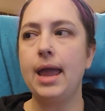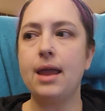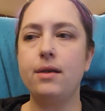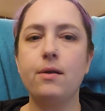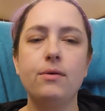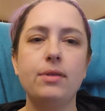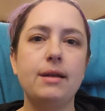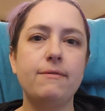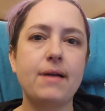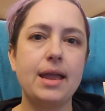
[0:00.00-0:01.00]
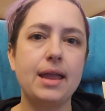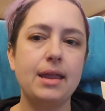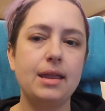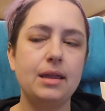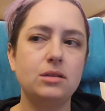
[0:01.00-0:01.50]
and know that if
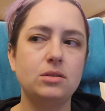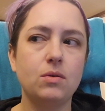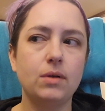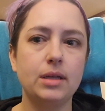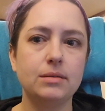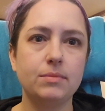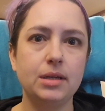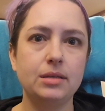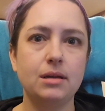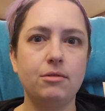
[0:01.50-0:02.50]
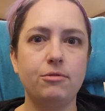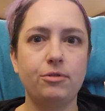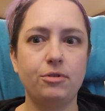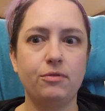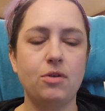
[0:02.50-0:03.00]
I don't get something done
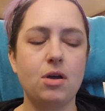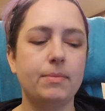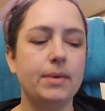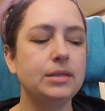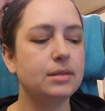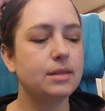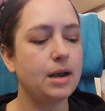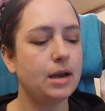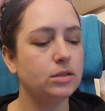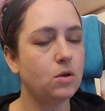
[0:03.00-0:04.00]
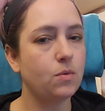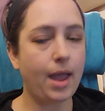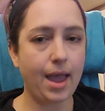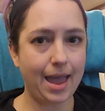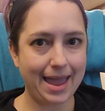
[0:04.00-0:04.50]
for Vlogmas, that it's
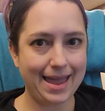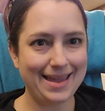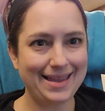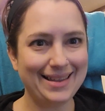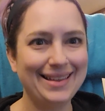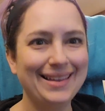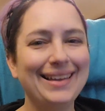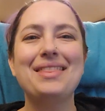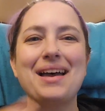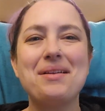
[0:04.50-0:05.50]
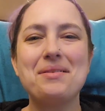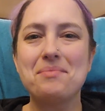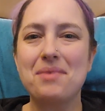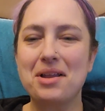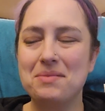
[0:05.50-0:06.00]
okay,
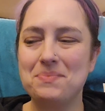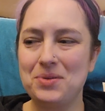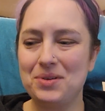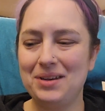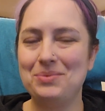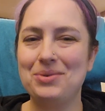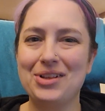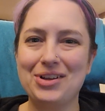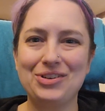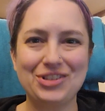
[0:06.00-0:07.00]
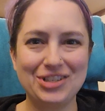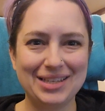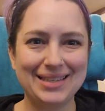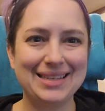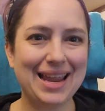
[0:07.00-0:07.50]
that my community will
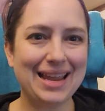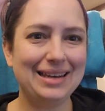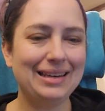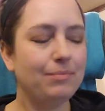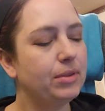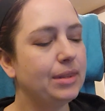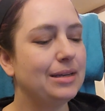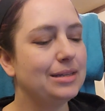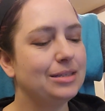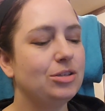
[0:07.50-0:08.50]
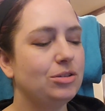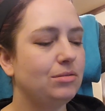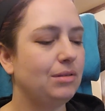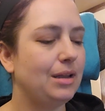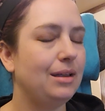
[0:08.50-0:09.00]
understand, but that
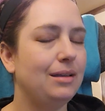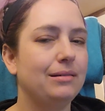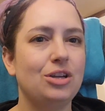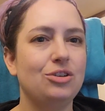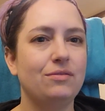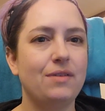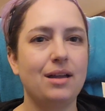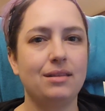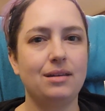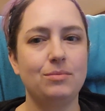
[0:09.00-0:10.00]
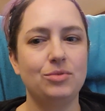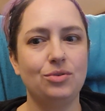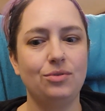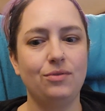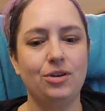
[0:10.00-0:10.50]
doesn't like change the fact that I'm
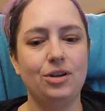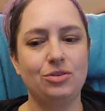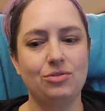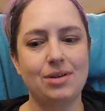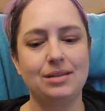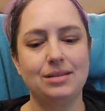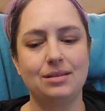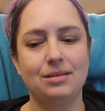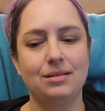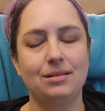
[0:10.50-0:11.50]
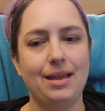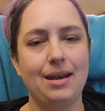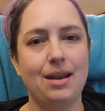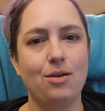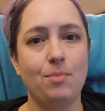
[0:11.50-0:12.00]
still very stressed.
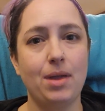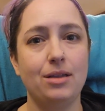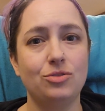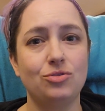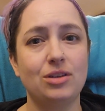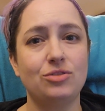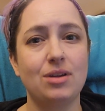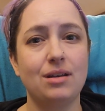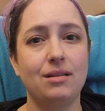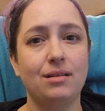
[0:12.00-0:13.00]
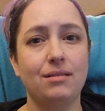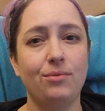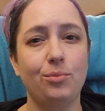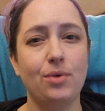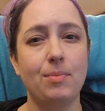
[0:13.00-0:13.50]
And I know Mike is stressed trying to
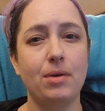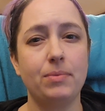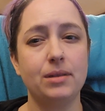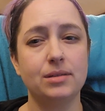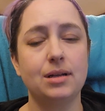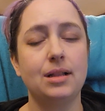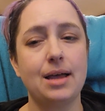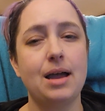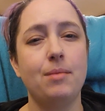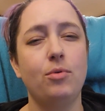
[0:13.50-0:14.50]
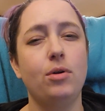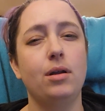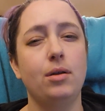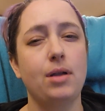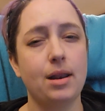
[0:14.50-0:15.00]
wrap up this collab.
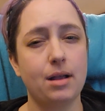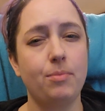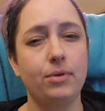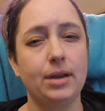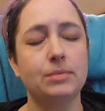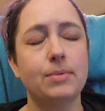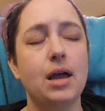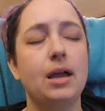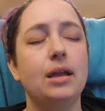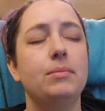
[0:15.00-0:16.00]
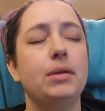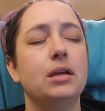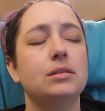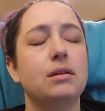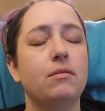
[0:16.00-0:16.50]
We got a couple days behind
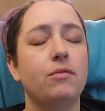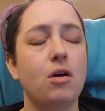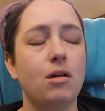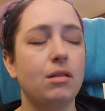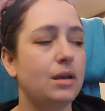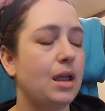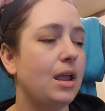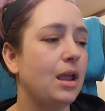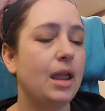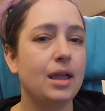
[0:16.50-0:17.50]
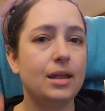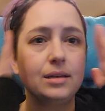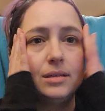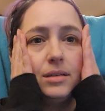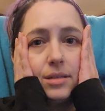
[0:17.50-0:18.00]
because of the holiday,
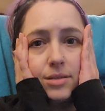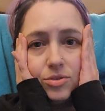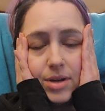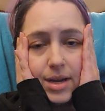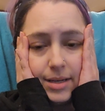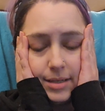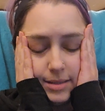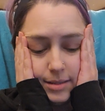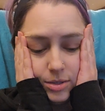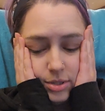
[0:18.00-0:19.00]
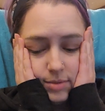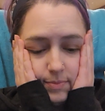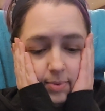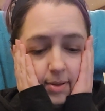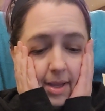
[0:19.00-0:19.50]
and trying to
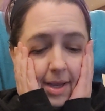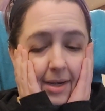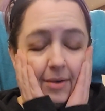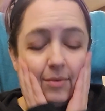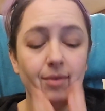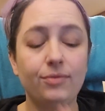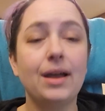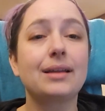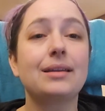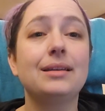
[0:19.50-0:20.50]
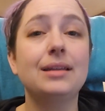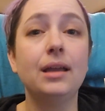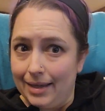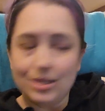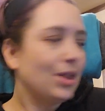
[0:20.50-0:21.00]
just plan and reflect, and
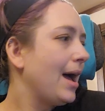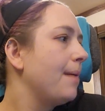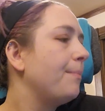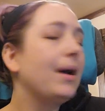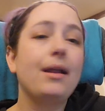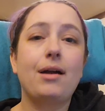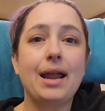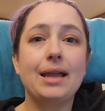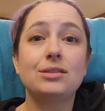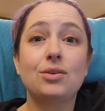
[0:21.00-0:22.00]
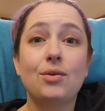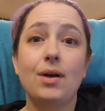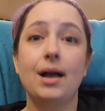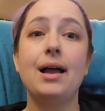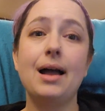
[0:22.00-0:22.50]
it's a lot. But all right, so
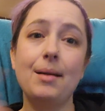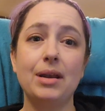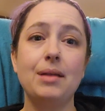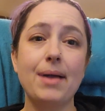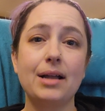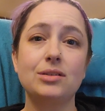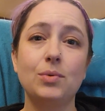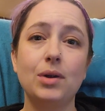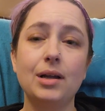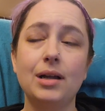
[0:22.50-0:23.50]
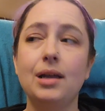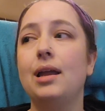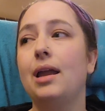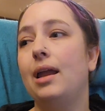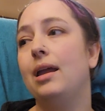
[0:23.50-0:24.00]
I'm gonna back to work,
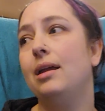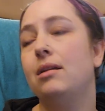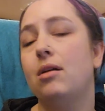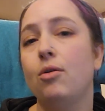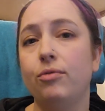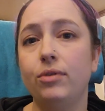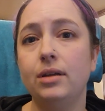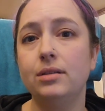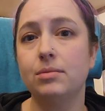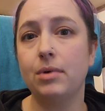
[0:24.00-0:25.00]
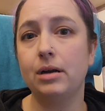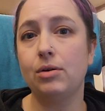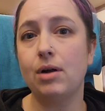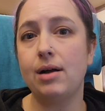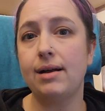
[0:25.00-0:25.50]
and hopefully
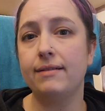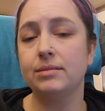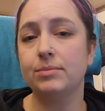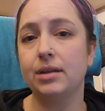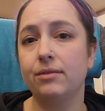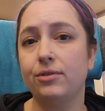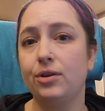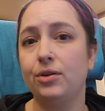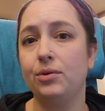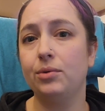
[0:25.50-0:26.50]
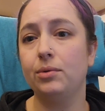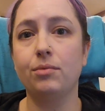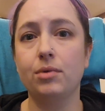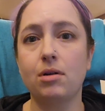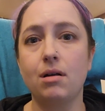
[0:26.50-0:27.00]
tomorrow I'll have something for you
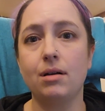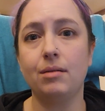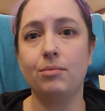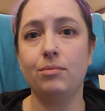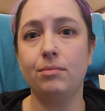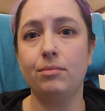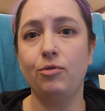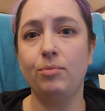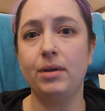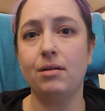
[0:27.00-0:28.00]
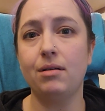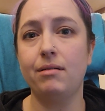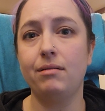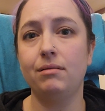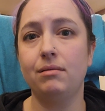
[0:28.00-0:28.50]
regarding movement
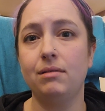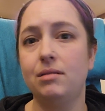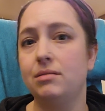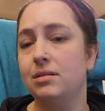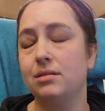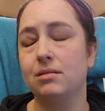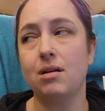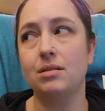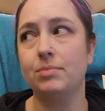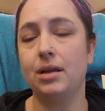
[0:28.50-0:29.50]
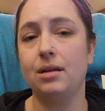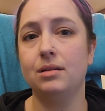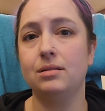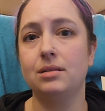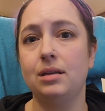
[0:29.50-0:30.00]
on this cosplay,
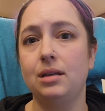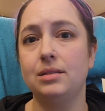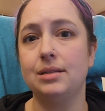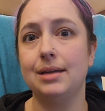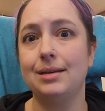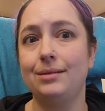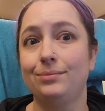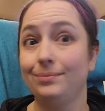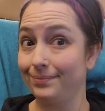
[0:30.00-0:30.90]
because it needs to get done.